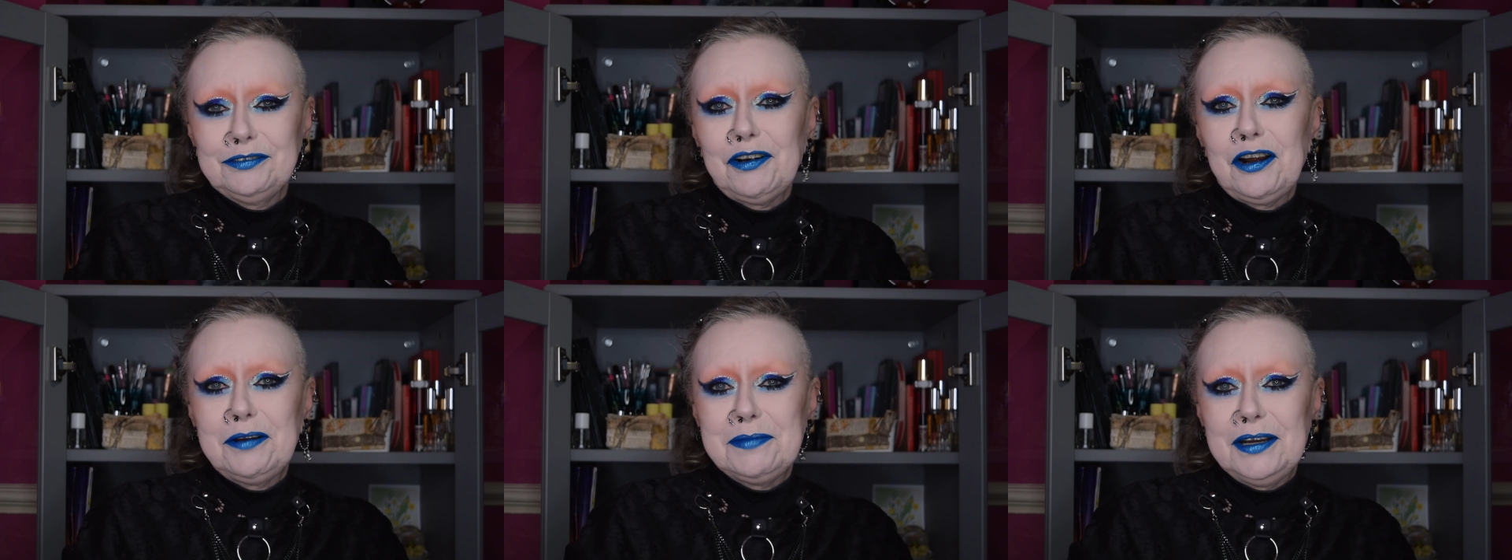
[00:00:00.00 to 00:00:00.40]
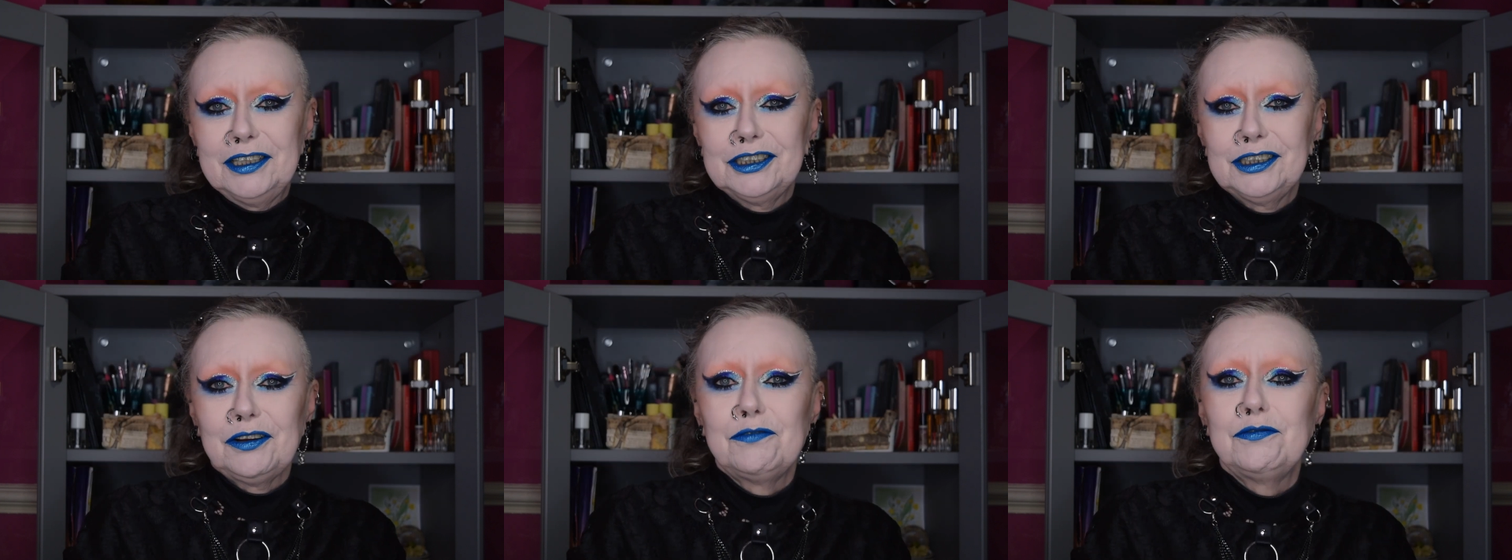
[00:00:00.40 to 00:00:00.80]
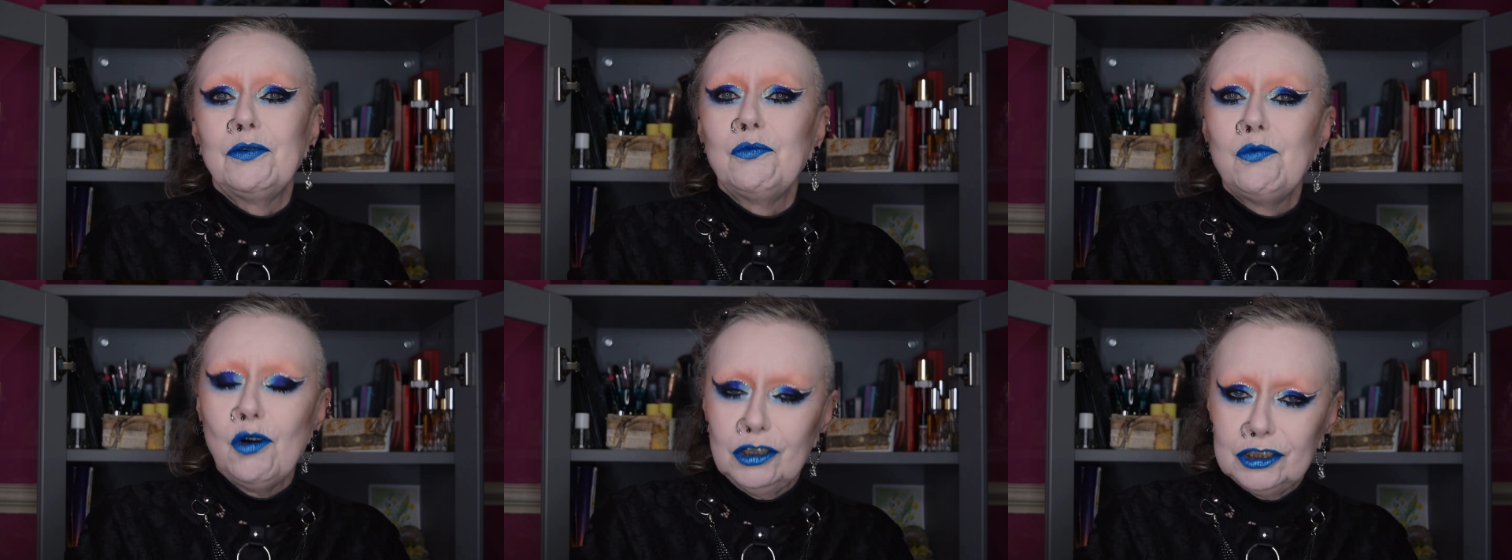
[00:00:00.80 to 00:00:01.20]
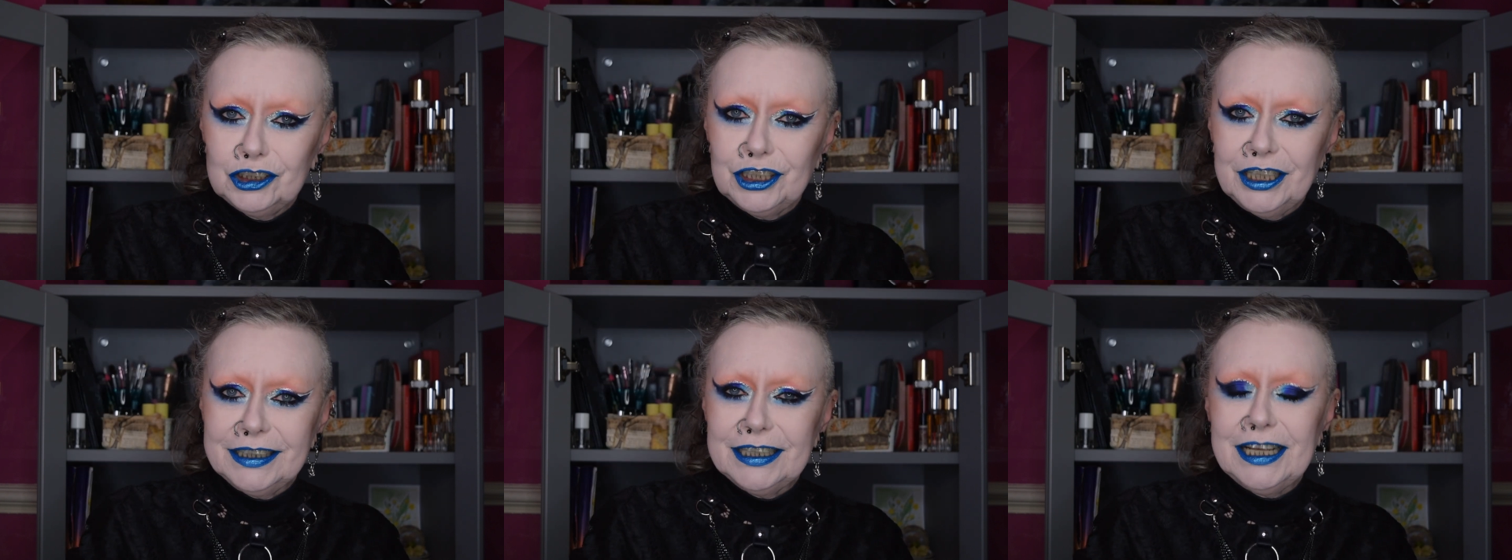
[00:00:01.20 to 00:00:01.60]
very much for
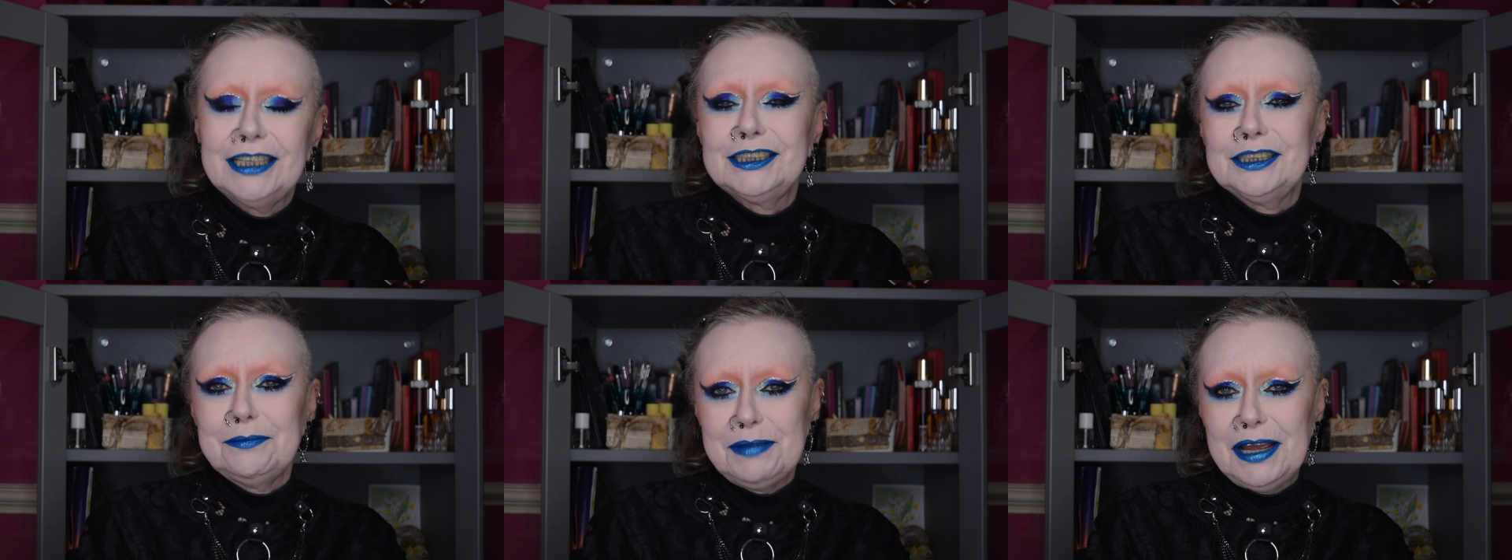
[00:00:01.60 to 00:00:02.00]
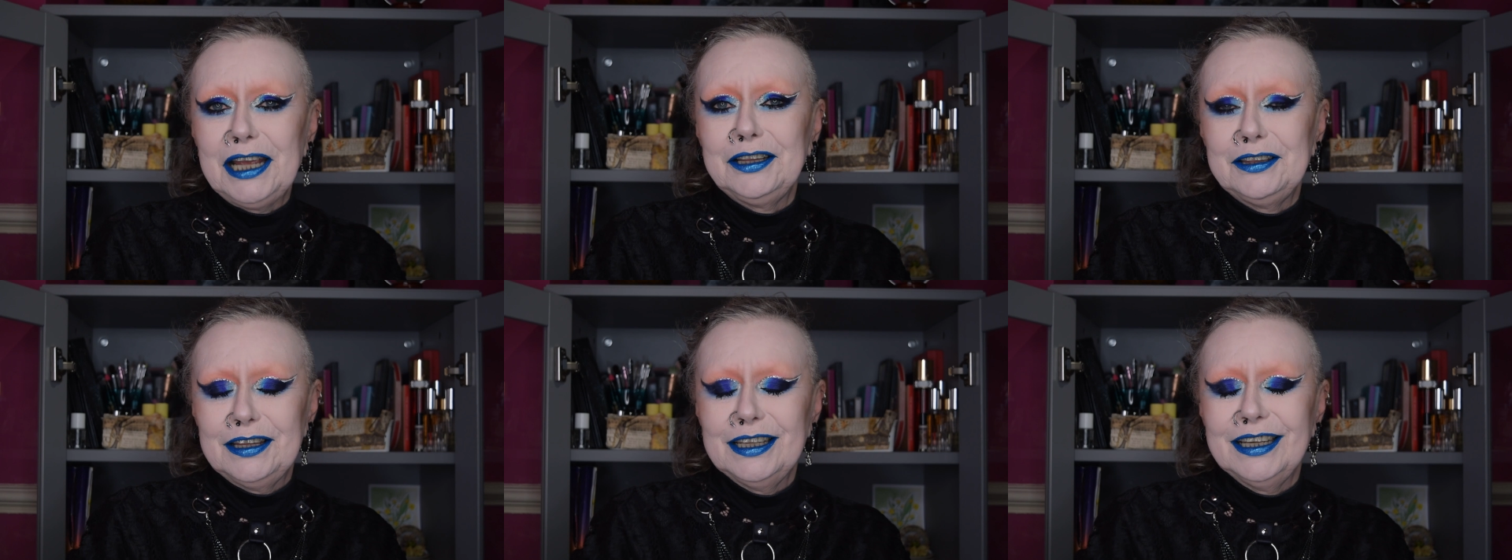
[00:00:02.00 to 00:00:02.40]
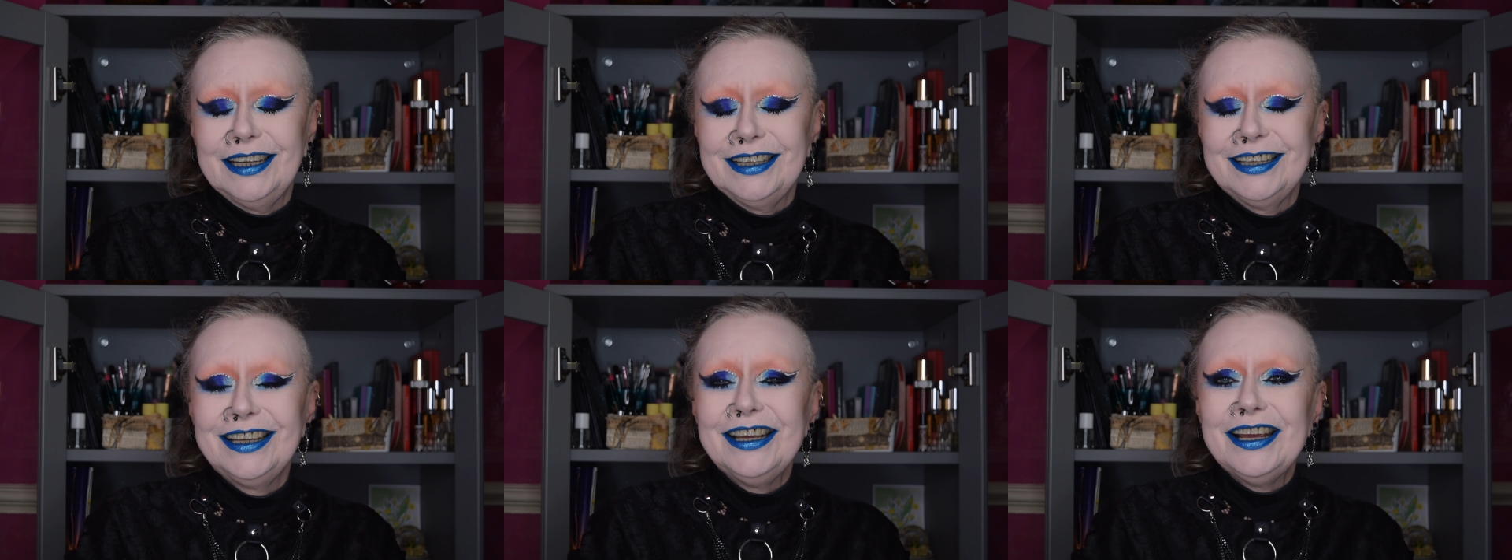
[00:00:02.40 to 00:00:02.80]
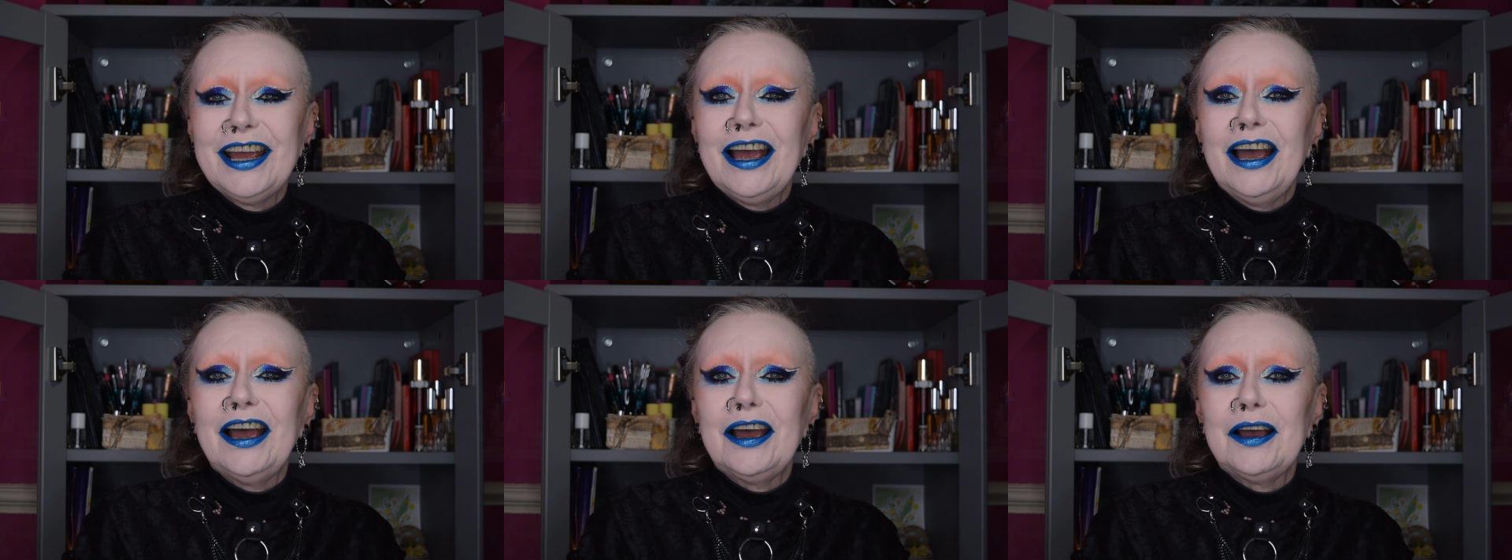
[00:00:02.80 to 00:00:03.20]
watching. That's the main thing.
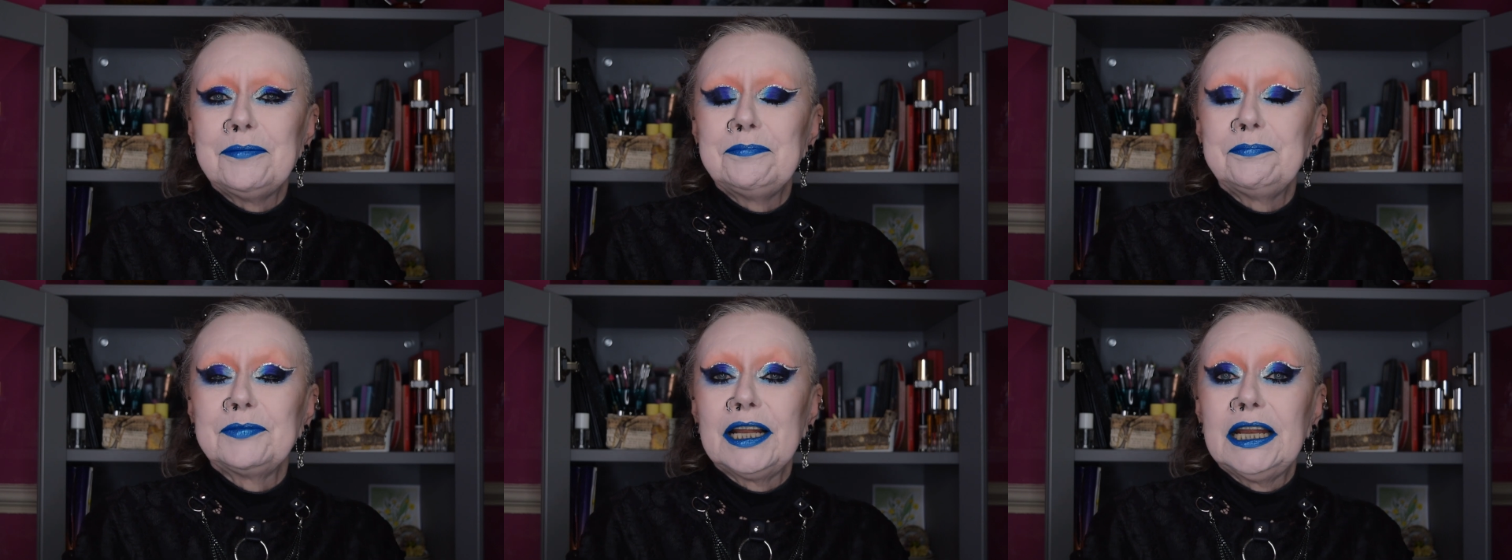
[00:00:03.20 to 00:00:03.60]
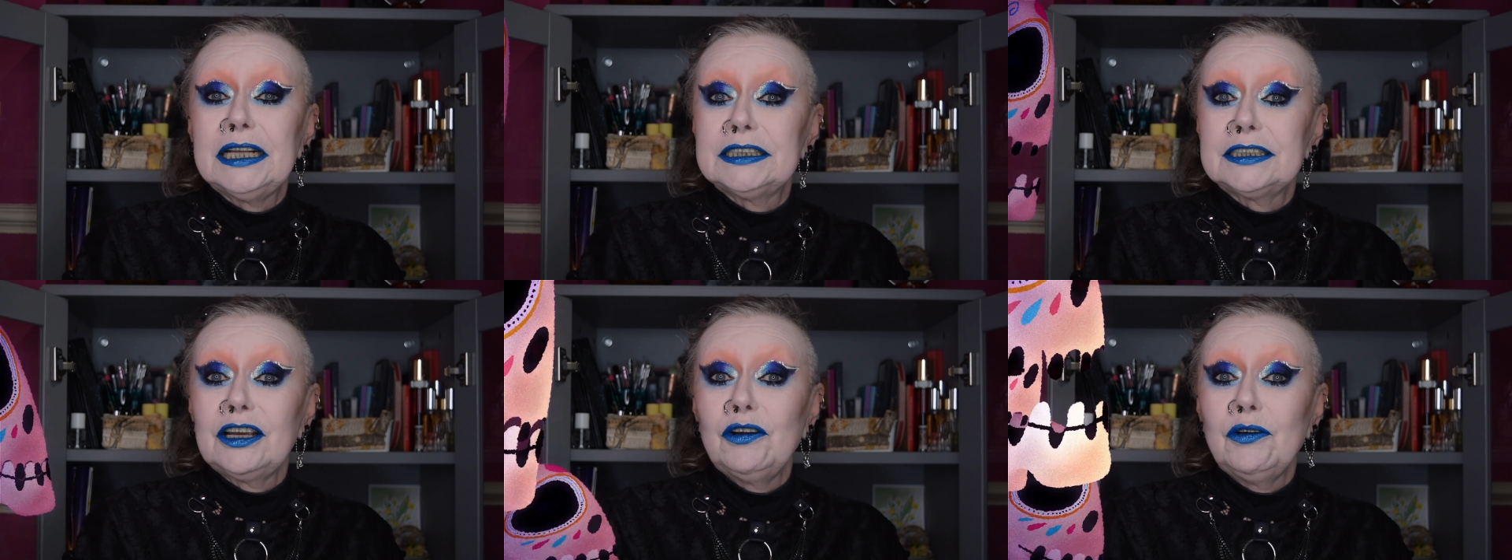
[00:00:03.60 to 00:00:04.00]
Let's get